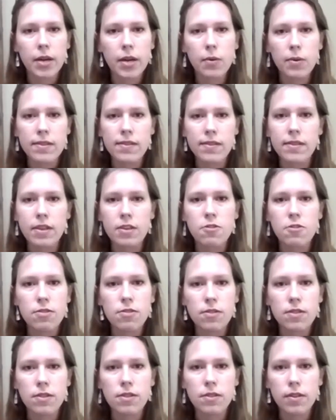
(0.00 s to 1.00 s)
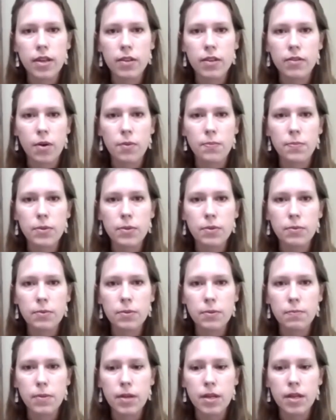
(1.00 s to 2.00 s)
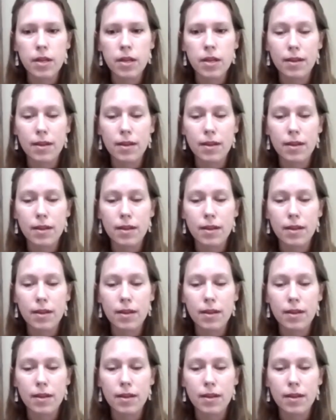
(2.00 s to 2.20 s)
quintessential example would be,